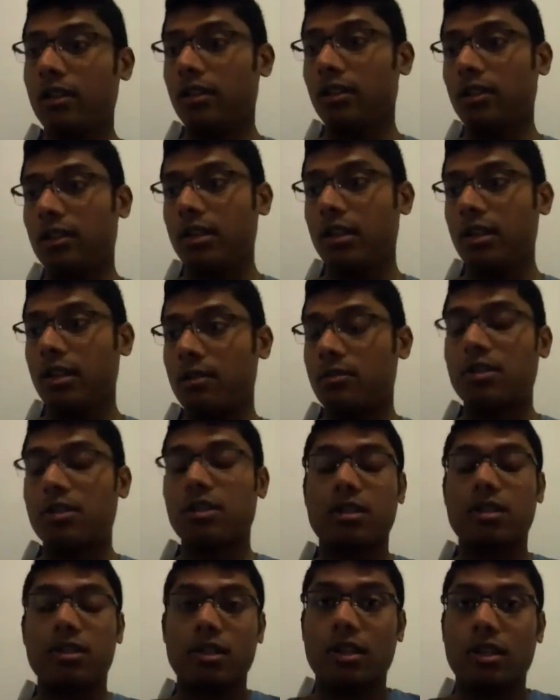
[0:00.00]
yeah, I'm
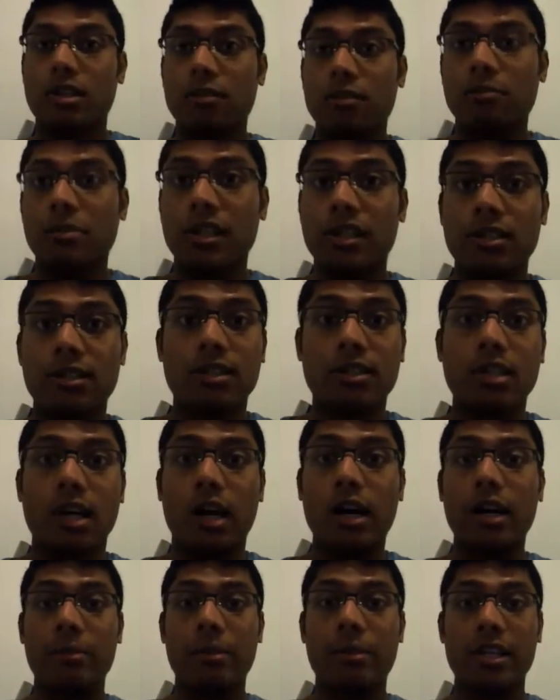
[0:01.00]
just a bit
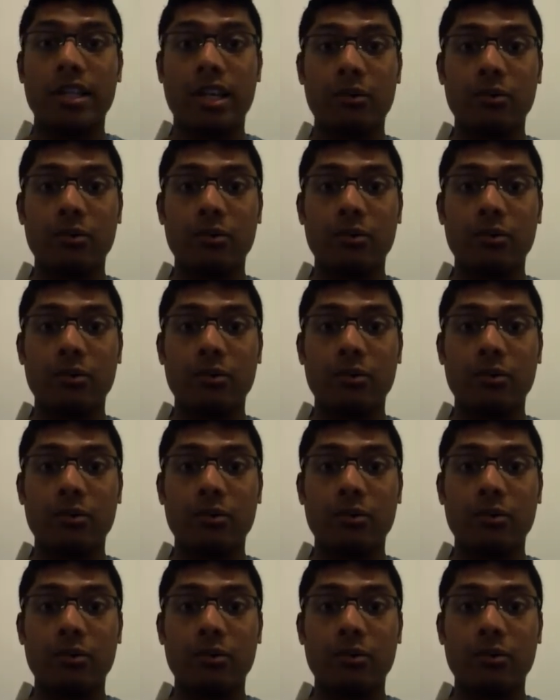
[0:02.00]
tired about that.